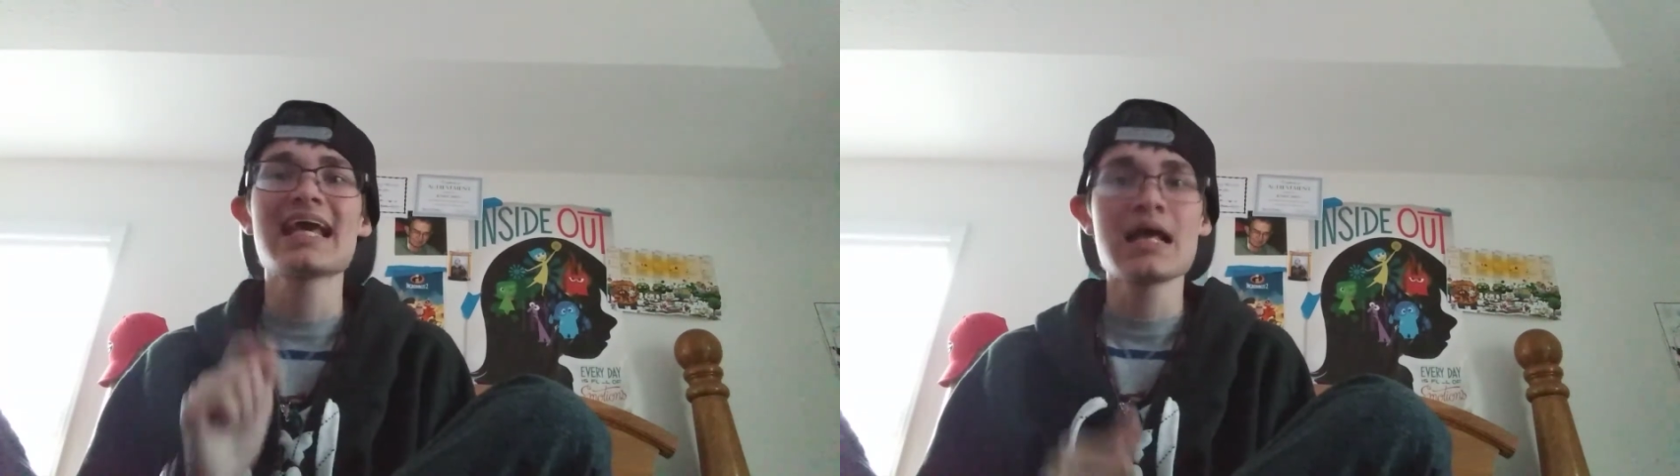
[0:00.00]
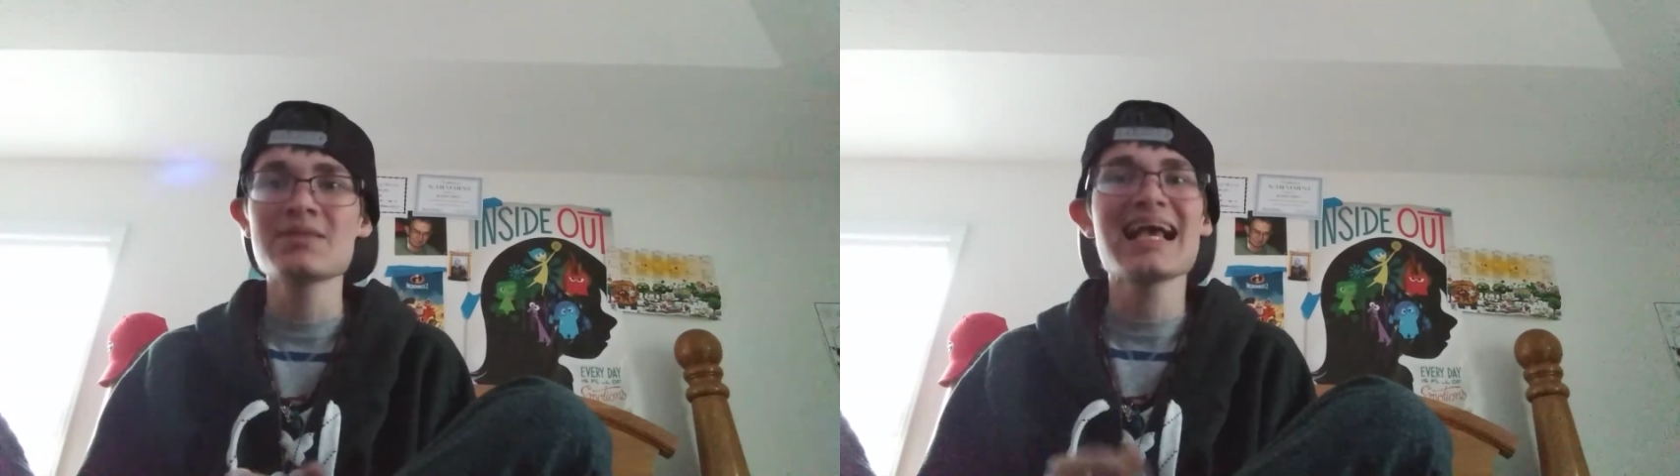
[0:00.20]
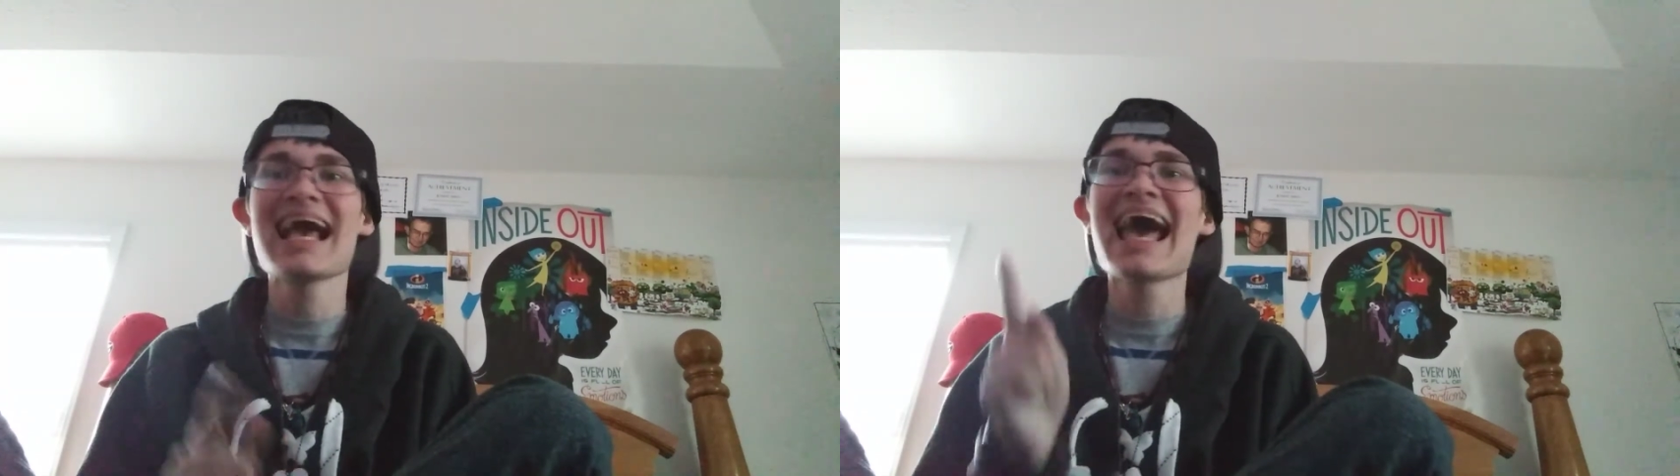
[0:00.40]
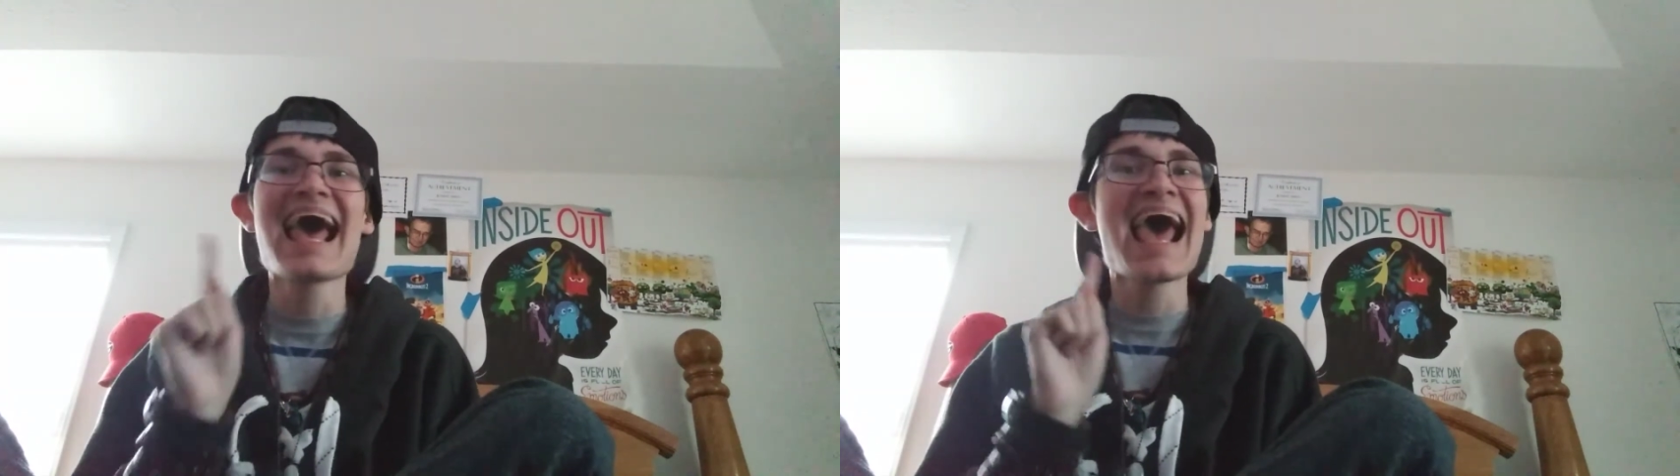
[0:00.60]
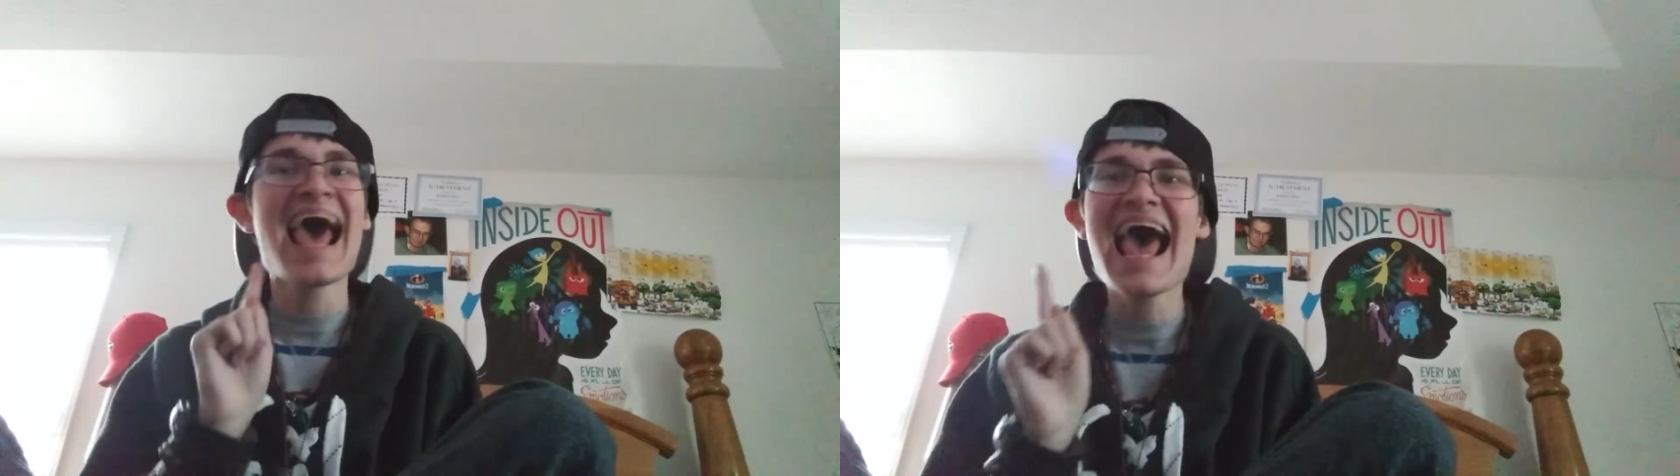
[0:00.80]
I'm like,
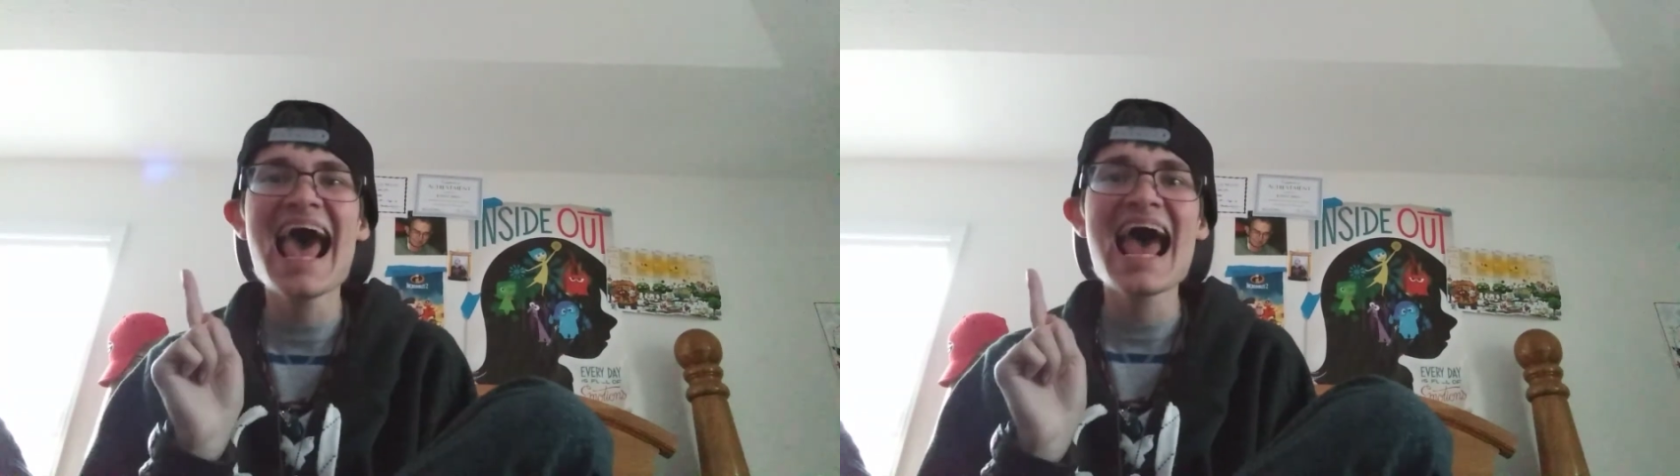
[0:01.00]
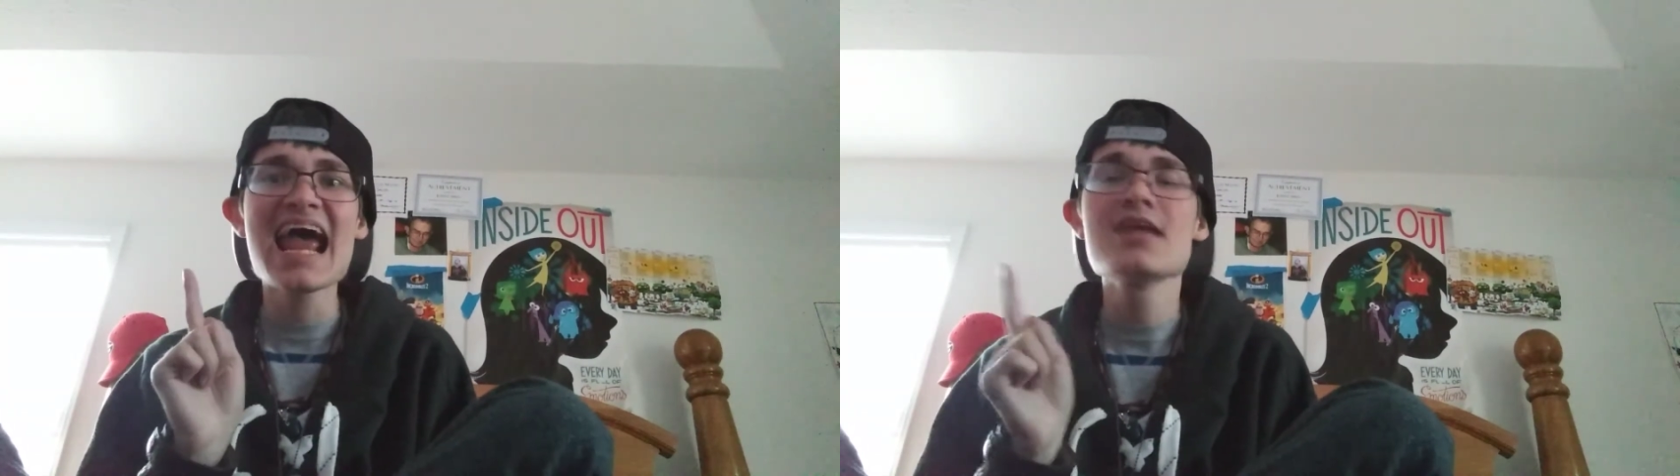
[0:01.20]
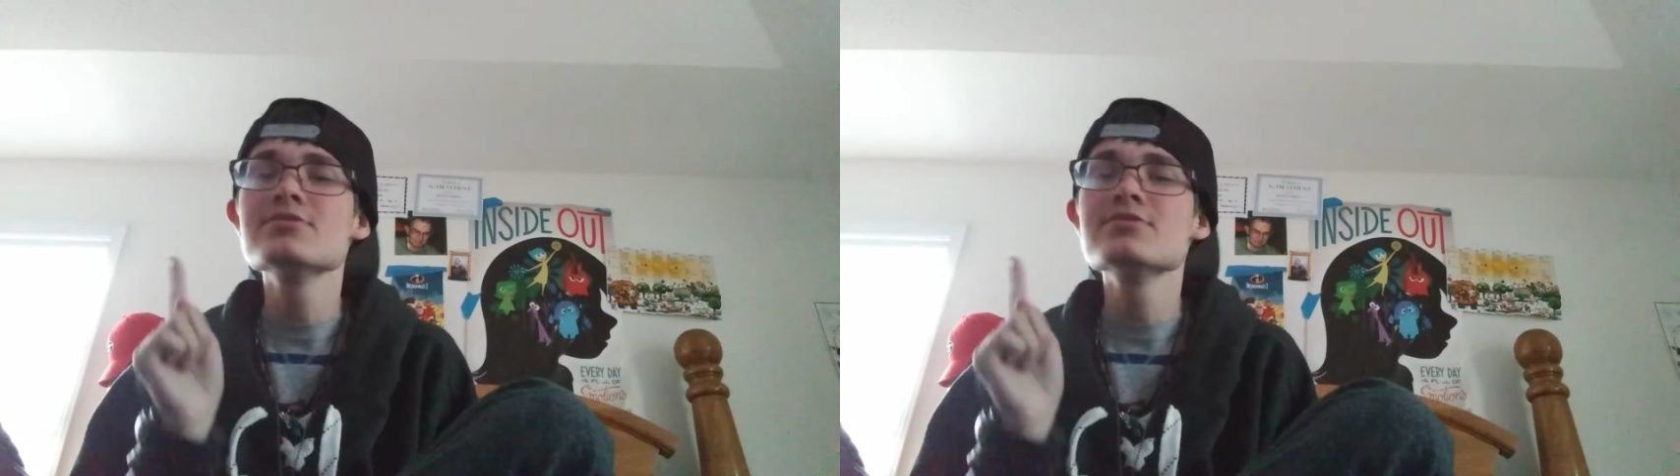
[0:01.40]
I